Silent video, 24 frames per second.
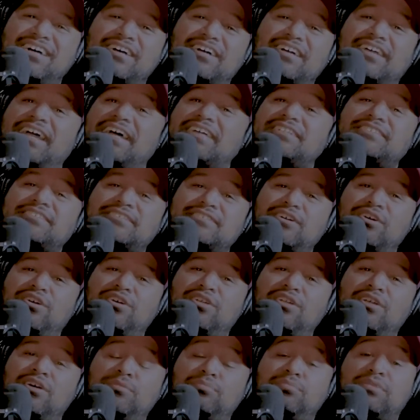Catch us all
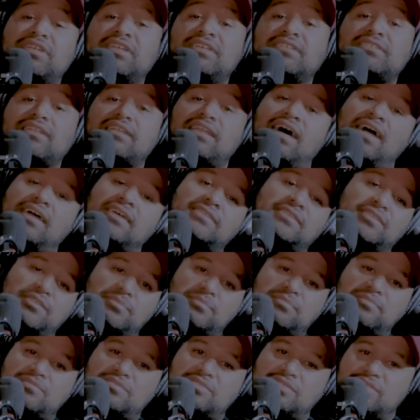on. Please like,
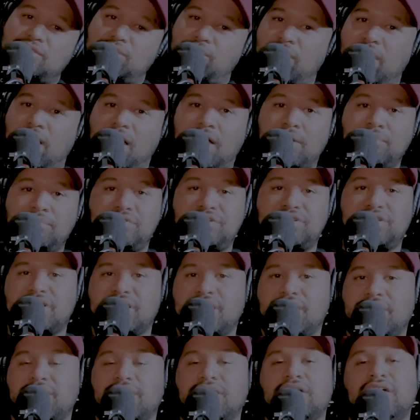subscribe,
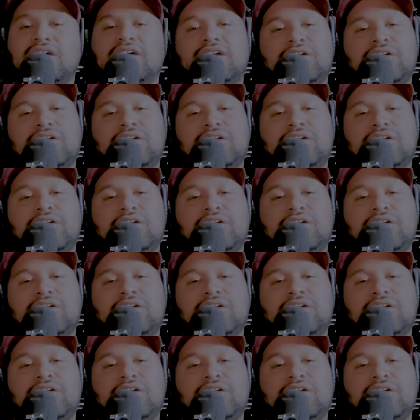share.